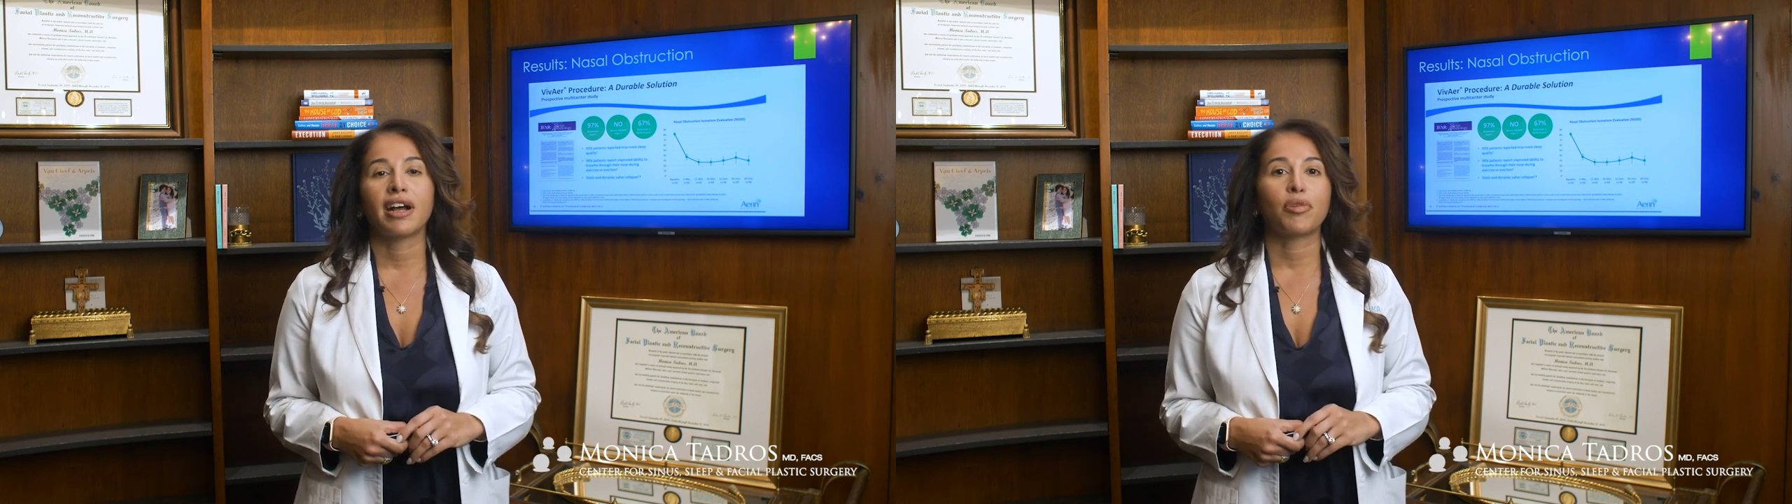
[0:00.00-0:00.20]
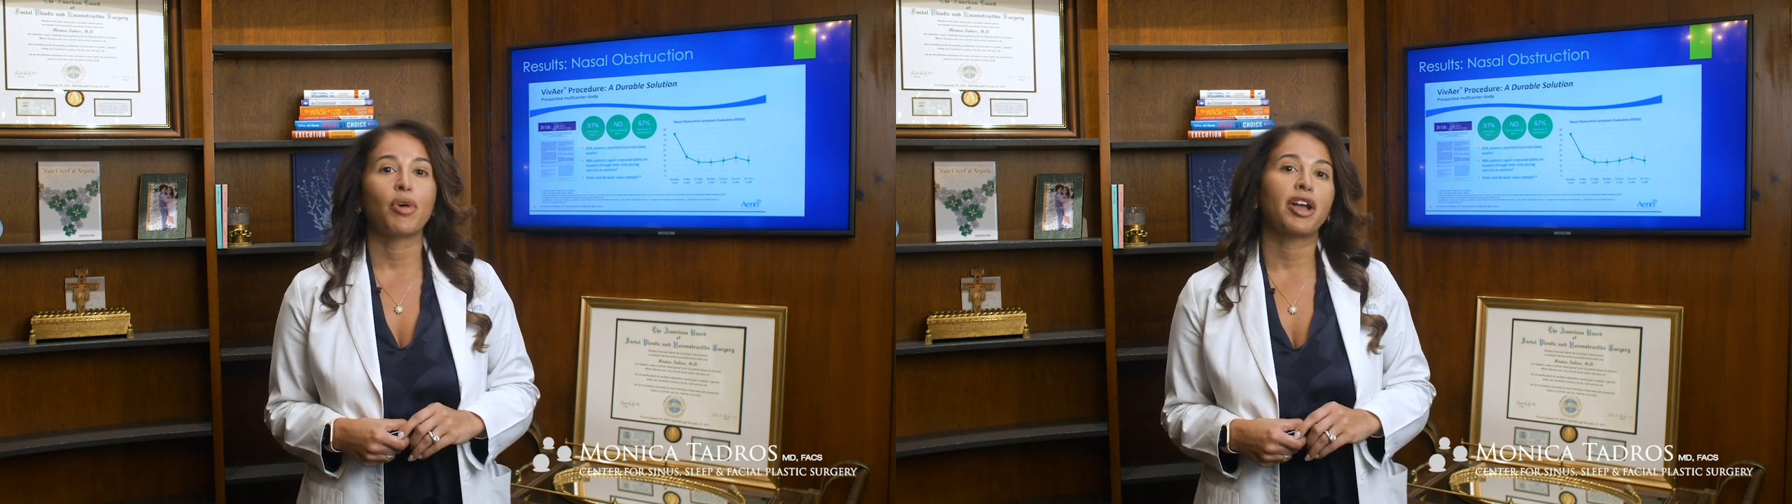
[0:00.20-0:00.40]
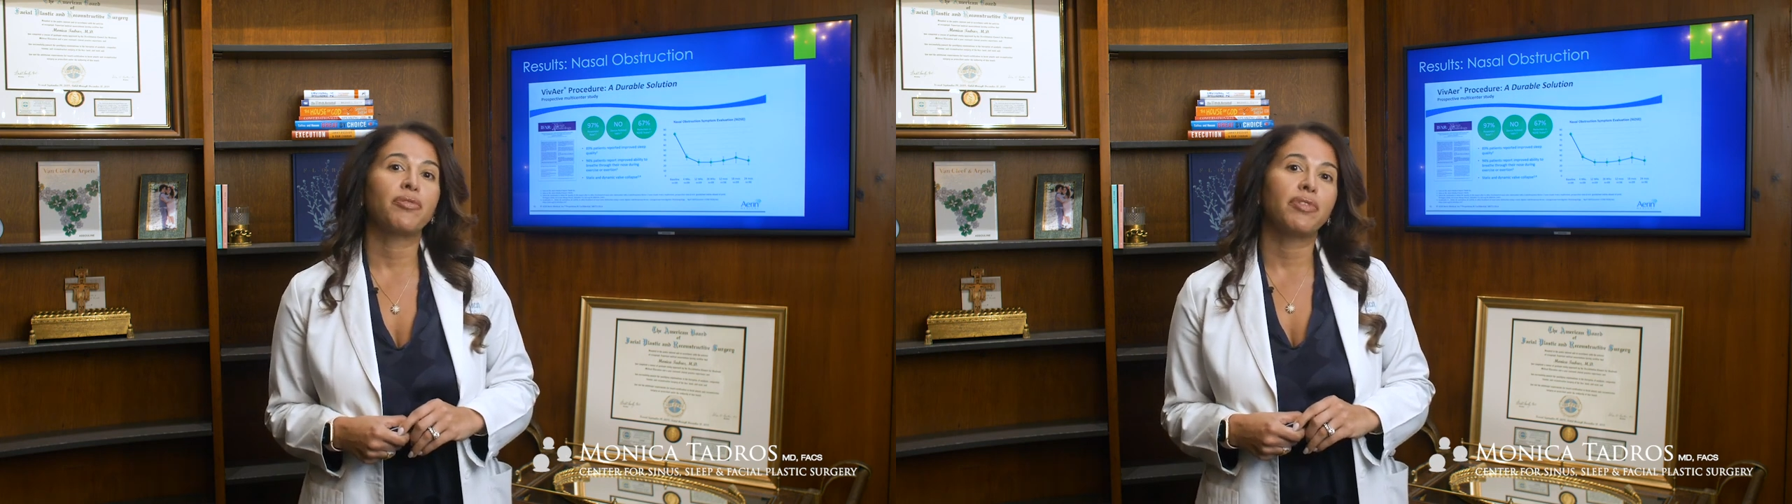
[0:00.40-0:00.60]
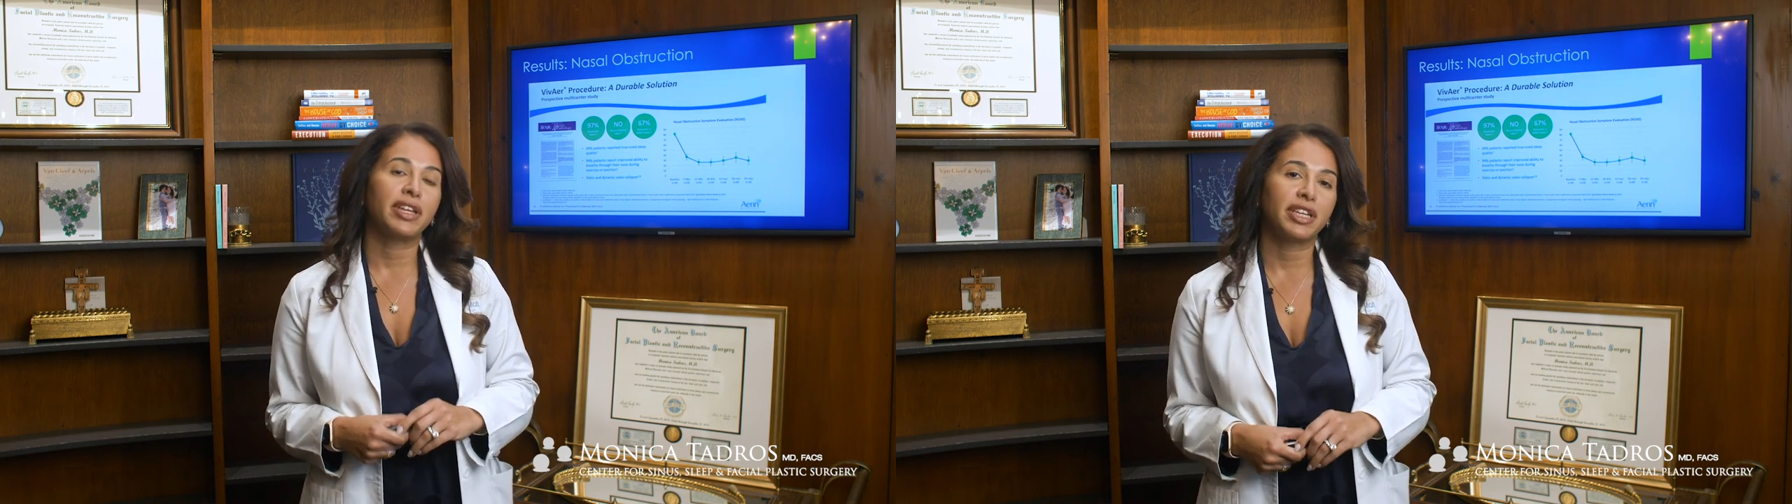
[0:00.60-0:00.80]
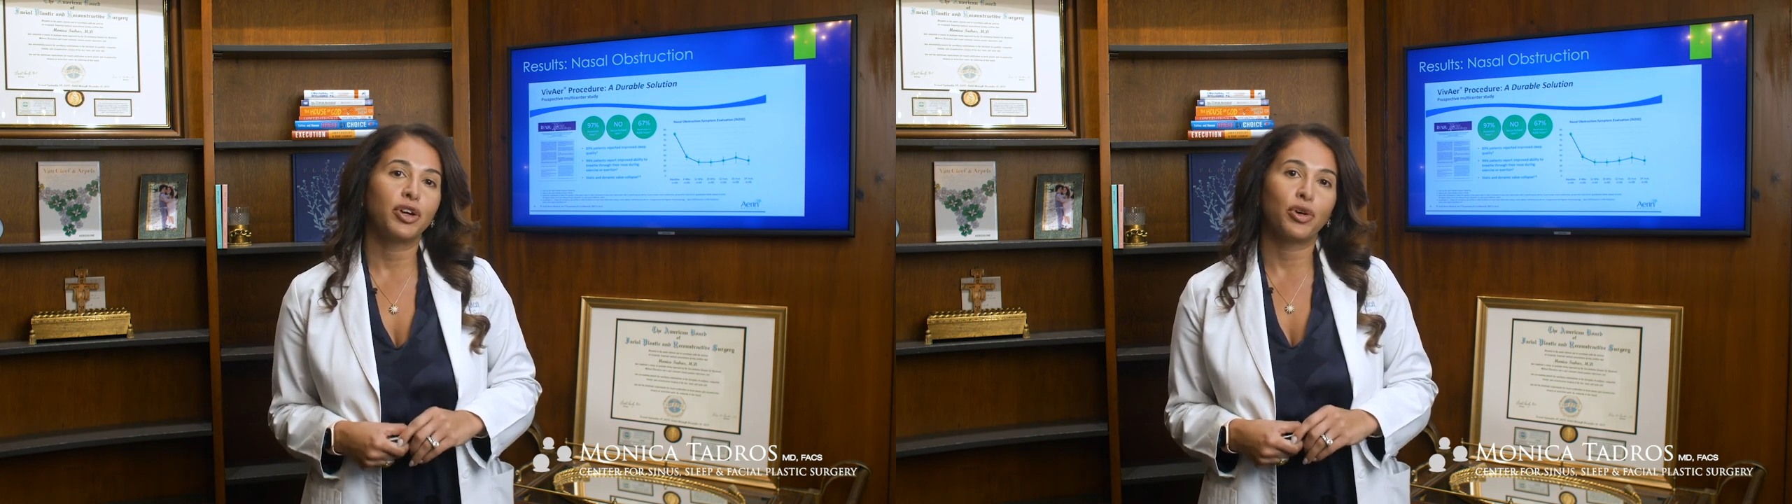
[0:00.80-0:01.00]
Um, I
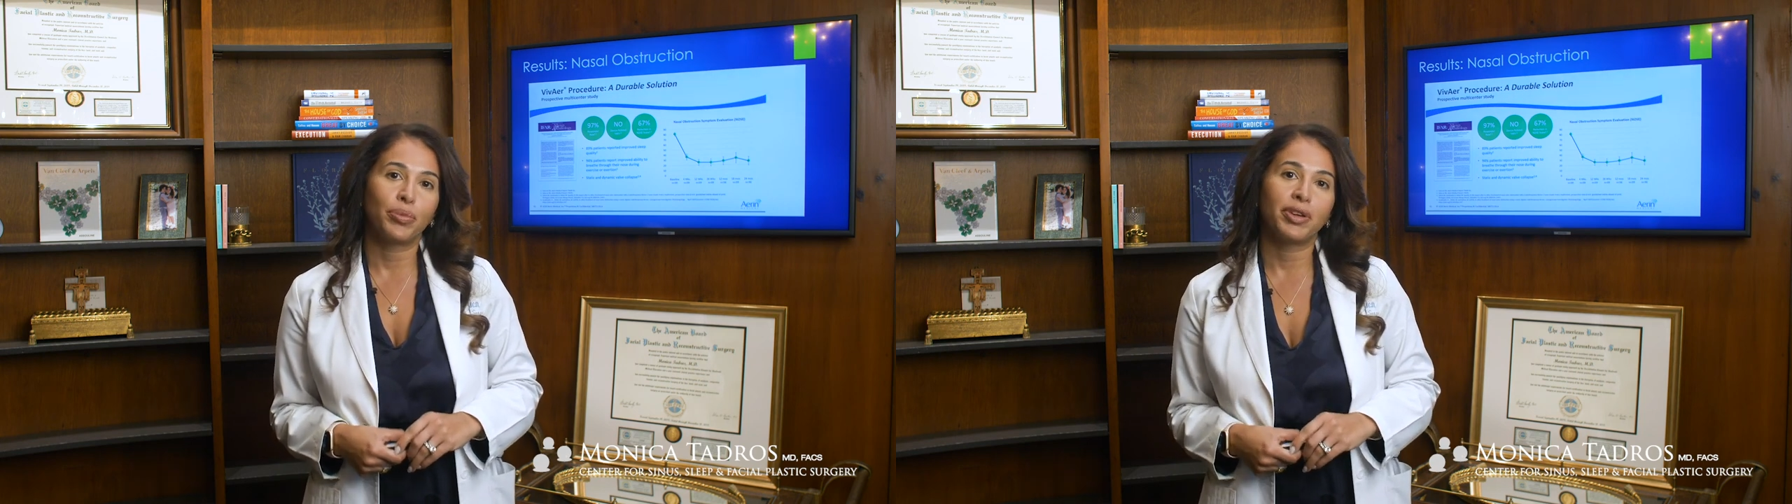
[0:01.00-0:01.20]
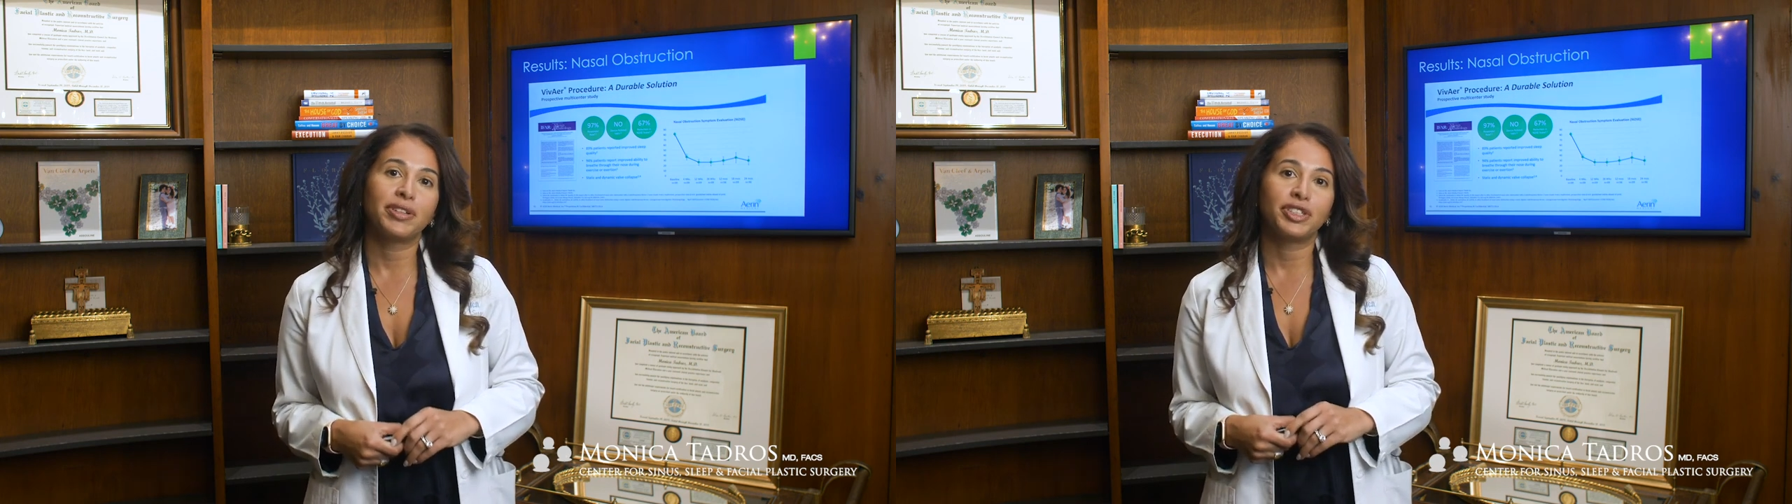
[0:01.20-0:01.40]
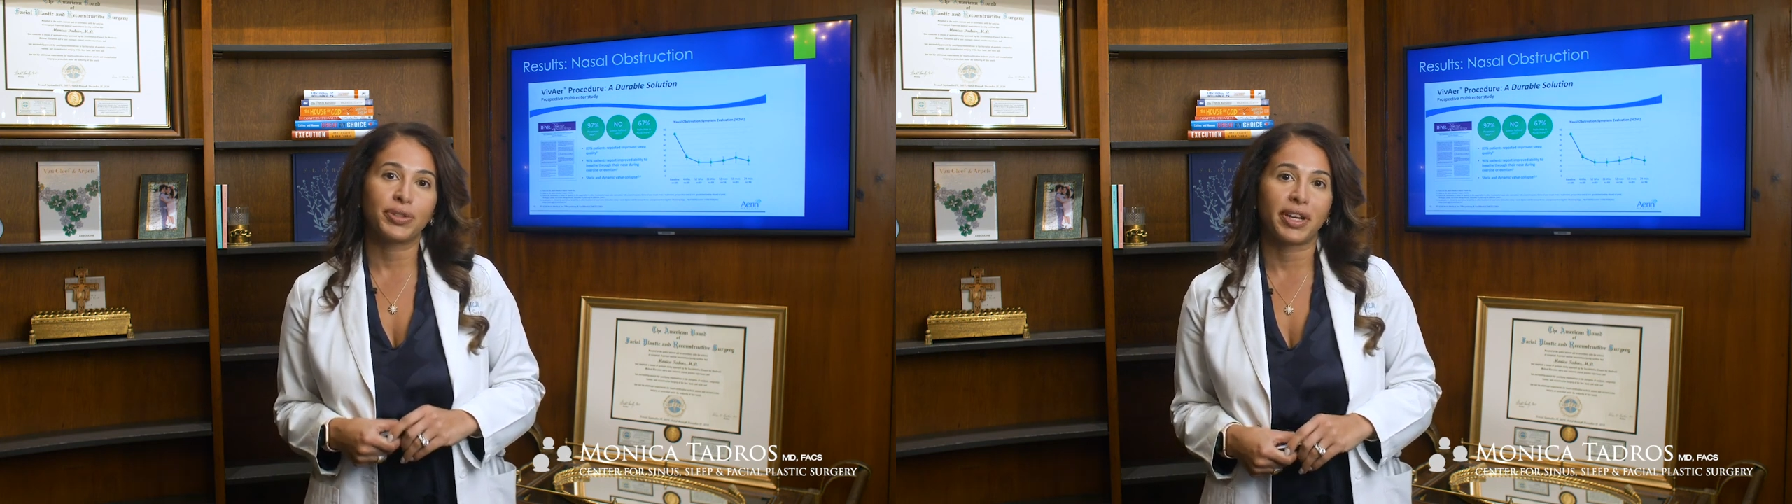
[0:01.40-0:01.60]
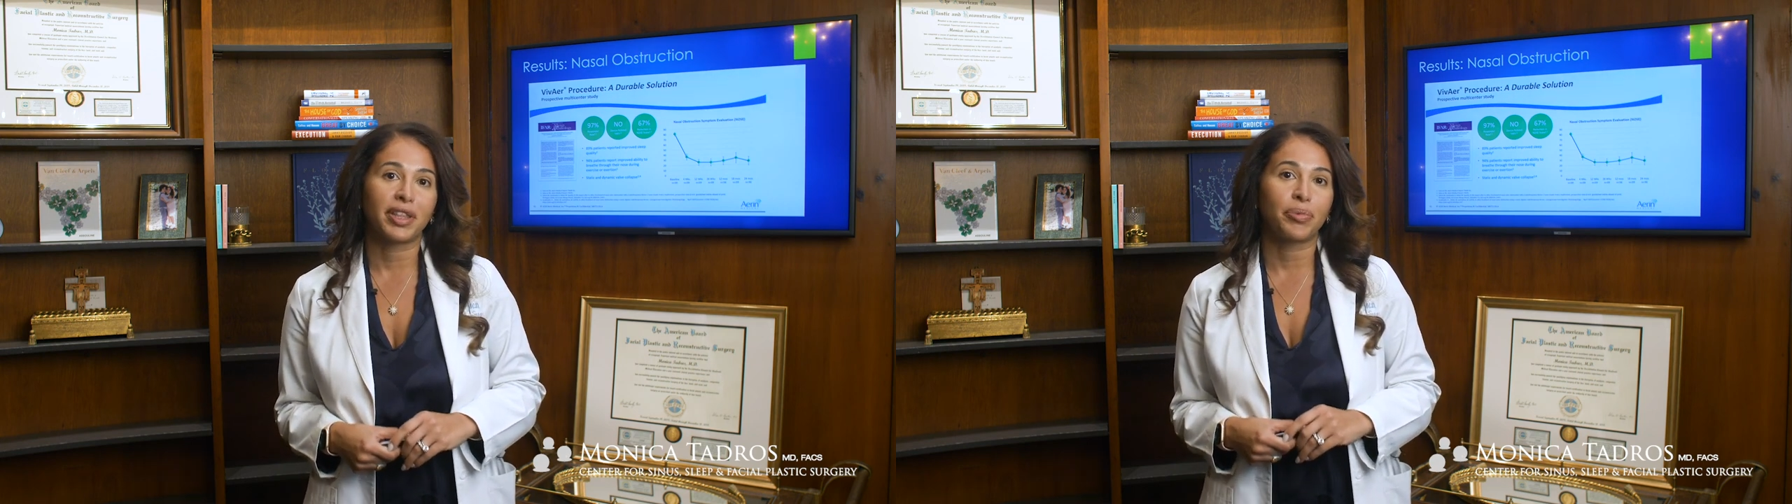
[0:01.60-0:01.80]
really hope you enjoyed